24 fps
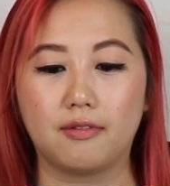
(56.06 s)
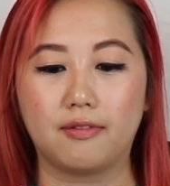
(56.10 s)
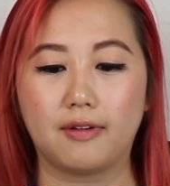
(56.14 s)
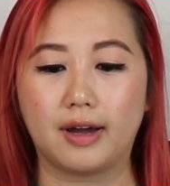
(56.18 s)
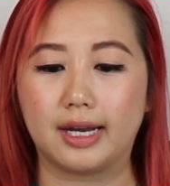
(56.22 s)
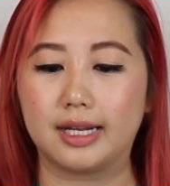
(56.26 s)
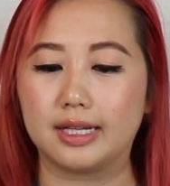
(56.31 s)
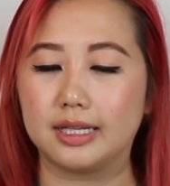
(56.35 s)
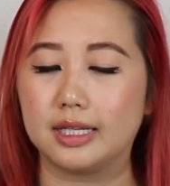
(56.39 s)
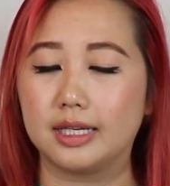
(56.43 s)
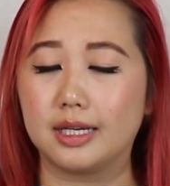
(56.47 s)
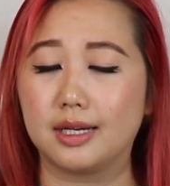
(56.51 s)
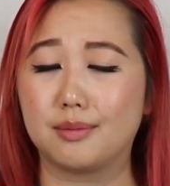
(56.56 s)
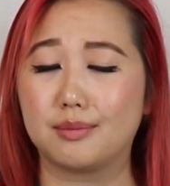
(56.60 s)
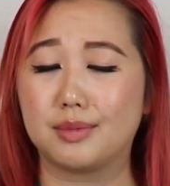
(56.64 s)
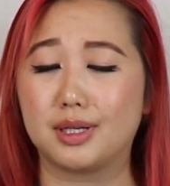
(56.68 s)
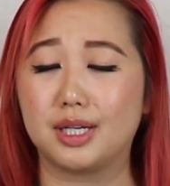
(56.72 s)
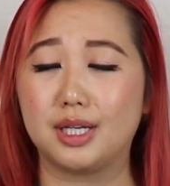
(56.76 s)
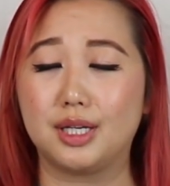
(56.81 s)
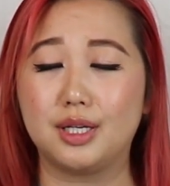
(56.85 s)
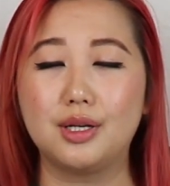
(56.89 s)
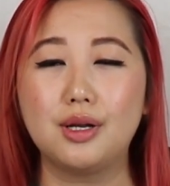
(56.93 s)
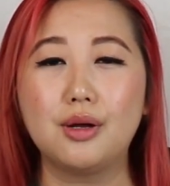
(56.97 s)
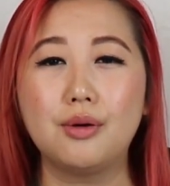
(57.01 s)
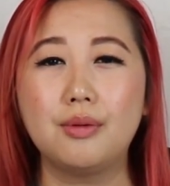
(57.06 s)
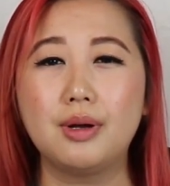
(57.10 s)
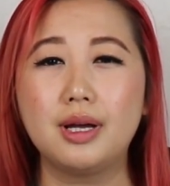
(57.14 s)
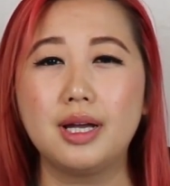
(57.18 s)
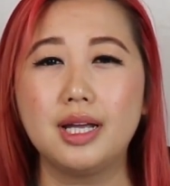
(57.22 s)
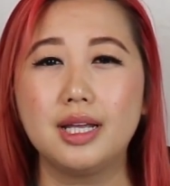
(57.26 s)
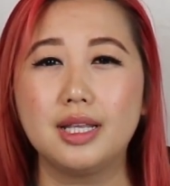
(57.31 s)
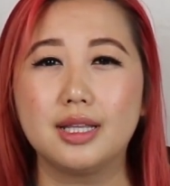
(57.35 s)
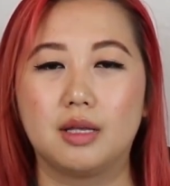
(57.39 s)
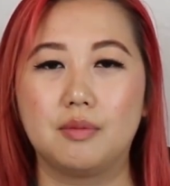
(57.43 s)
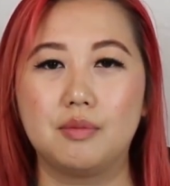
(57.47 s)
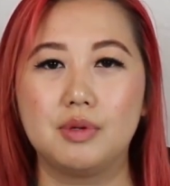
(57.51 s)
finally I'm like, you know
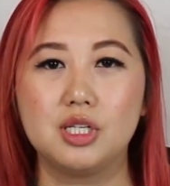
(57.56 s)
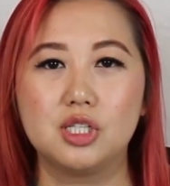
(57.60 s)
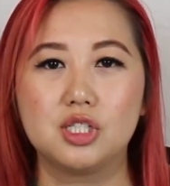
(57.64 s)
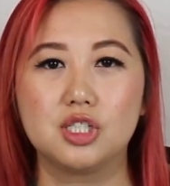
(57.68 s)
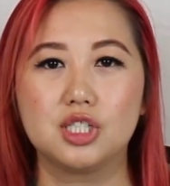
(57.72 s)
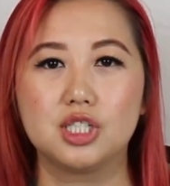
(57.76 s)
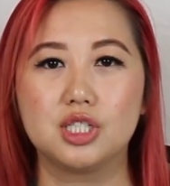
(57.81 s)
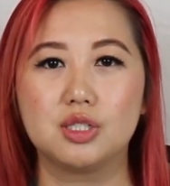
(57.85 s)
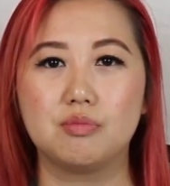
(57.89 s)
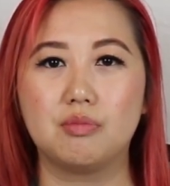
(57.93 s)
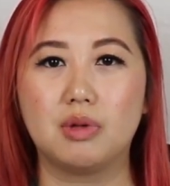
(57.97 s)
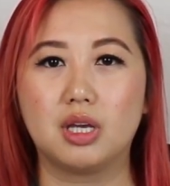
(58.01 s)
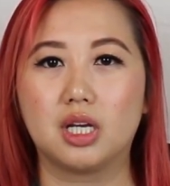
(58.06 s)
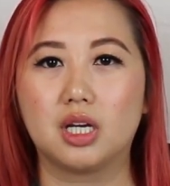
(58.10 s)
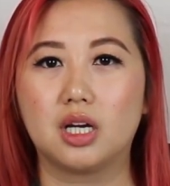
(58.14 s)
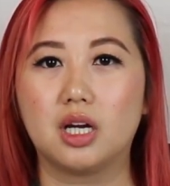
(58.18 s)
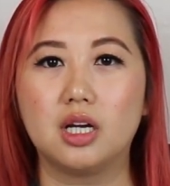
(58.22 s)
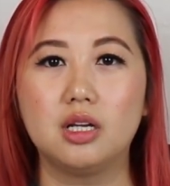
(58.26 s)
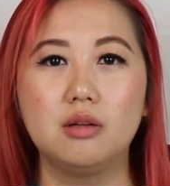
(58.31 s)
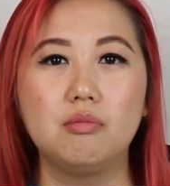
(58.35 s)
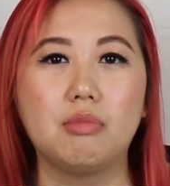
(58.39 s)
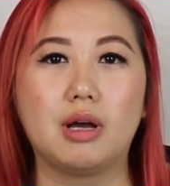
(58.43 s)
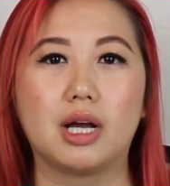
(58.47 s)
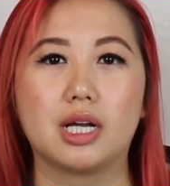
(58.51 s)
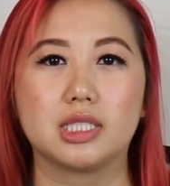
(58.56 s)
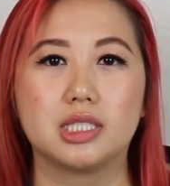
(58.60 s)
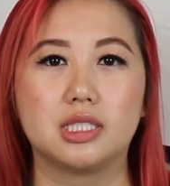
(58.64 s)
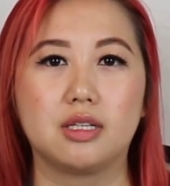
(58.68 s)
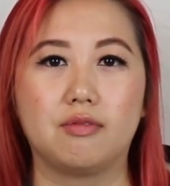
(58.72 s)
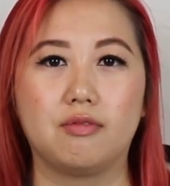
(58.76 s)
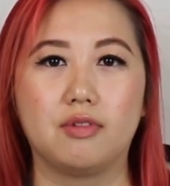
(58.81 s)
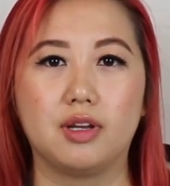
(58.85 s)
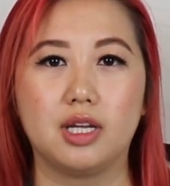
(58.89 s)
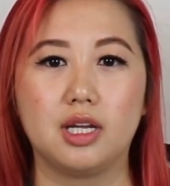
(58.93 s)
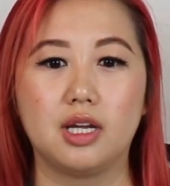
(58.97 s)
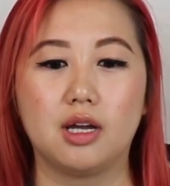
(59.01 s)
what, let me just make an
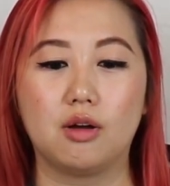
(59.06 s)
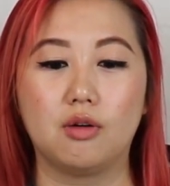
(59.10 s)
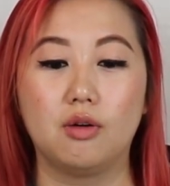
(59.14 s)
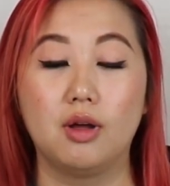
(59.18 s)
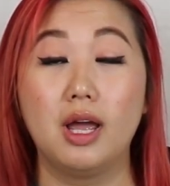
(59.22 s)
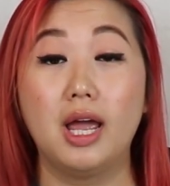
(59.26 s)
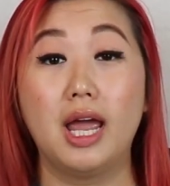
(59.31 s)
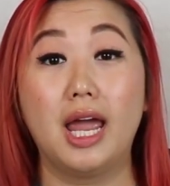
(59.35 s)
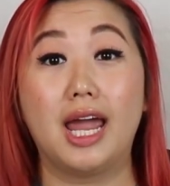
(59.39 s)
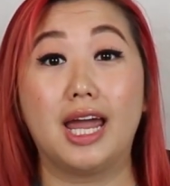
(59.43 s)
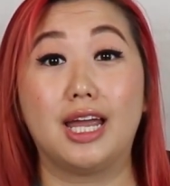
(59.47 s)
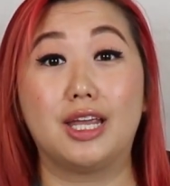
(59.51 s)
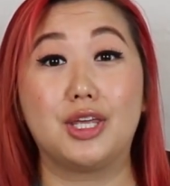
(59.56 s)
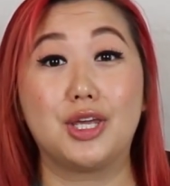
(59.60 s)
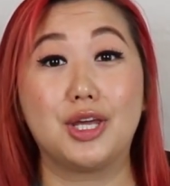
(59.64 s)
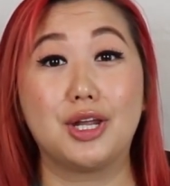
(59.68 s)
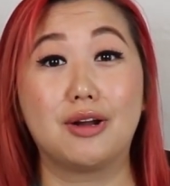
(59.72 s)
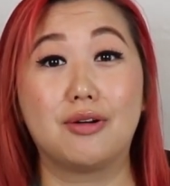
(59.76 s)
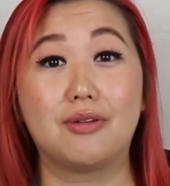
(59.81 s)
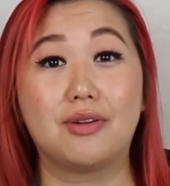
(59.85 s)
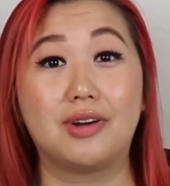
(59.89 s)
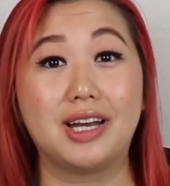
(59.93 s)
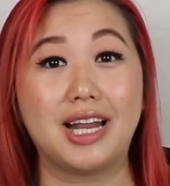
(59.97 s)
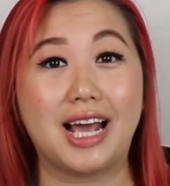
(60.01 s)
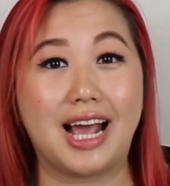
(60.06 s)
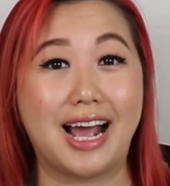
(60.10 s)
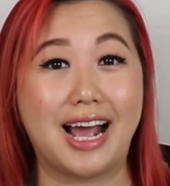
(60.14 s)
unboxing video. And you know what,